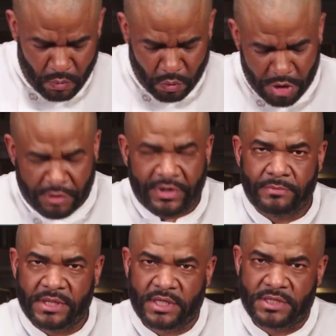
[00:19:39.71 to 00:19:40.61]
watery,
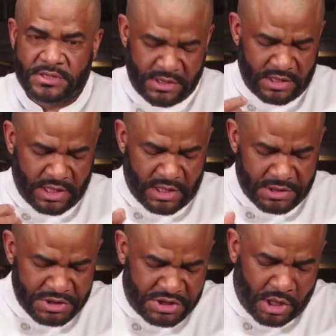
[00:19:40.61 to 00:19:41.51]
because
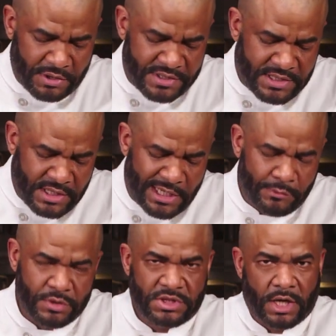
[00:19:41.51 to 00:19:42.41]
the salt that's in there
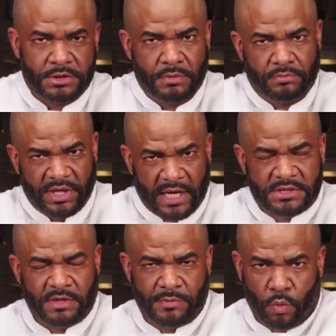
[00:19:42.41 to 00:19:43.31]
will start to bring
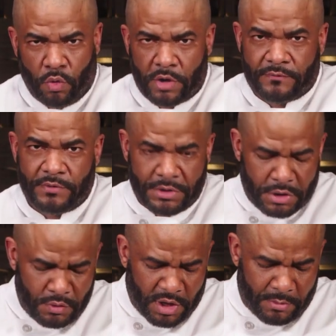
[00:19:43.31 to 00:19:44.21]
out some of the water from the
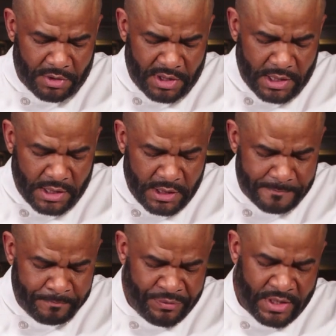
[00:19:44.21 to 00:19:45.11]
cucumber and the
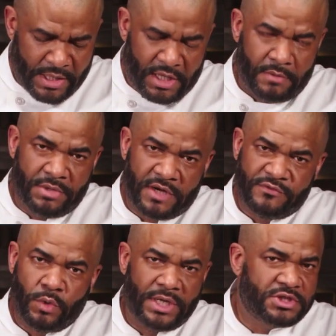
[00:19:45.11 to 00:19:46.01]
onion. But if
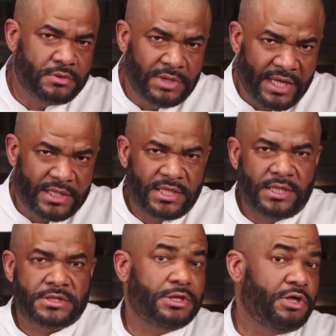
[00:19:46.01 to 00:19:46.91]
you wait too late,
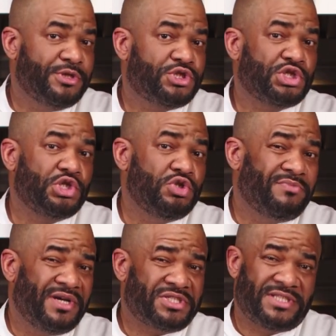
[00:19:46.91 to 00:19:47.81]
then it's a little bit too
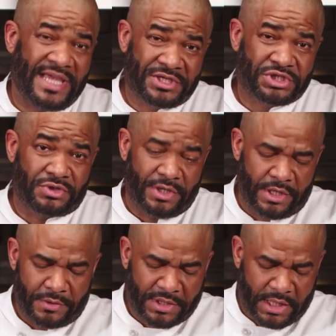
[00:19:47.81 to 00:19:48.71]
much texture
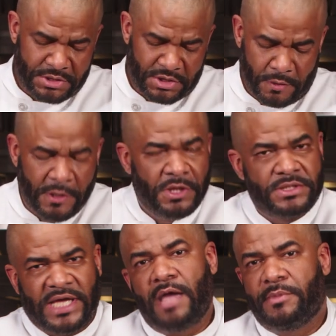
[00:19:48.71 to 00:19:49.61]
there, okay? So
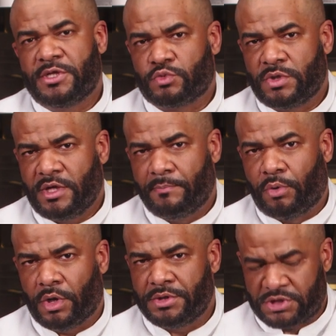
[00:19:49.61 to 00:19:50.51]
timing is really
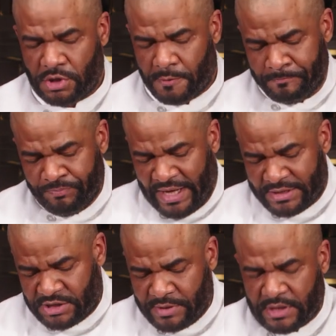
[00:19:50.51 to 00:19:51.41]
important. So
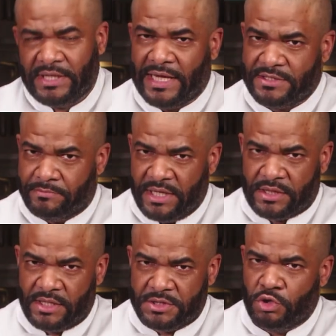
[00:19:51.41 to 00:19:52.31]
I typically like to
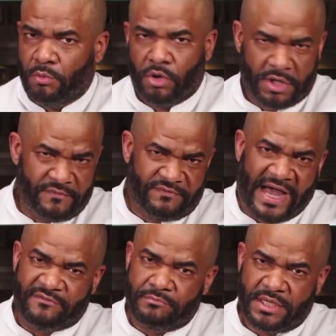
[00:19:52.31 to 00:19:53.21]
make these no more than
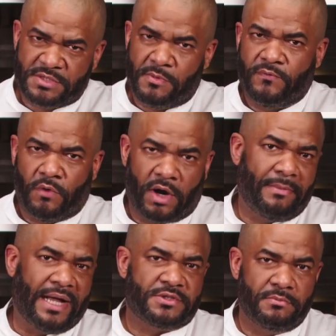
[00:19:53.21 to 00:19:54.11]
5 minutes before I'm
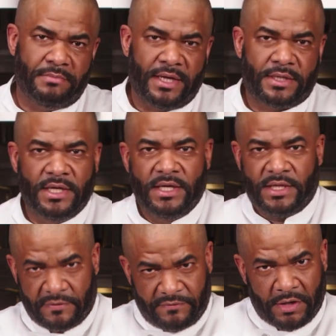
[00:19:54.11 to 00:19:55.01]
about to make
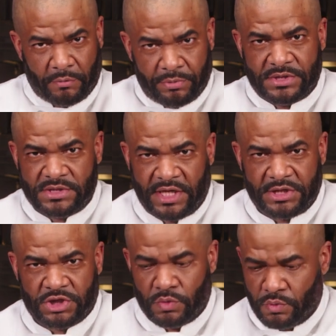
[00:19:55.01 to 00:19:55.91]
the final
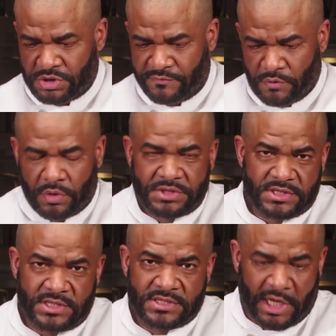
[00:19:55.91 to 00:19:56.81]
presentation, which of course
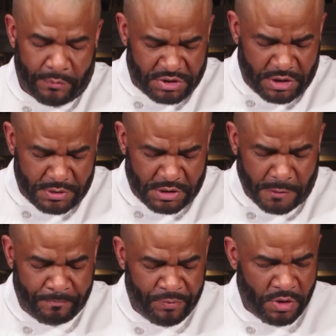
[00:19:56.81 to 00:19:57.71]
is the sandwich here.
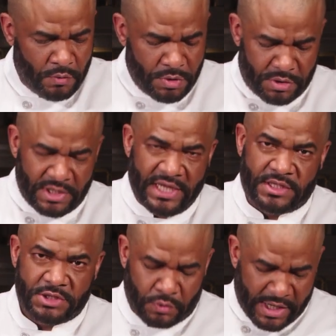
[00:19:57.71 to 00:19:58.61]
So we're gonna let
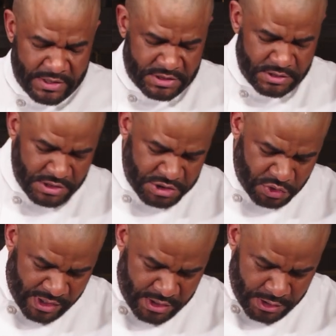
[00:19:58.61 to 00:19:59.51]
this rest. This is
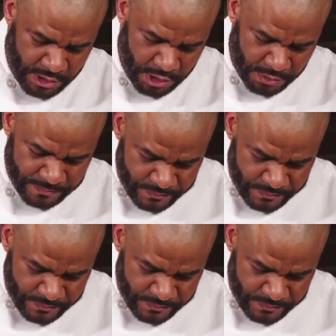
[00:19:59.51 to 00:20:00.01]
ready to go.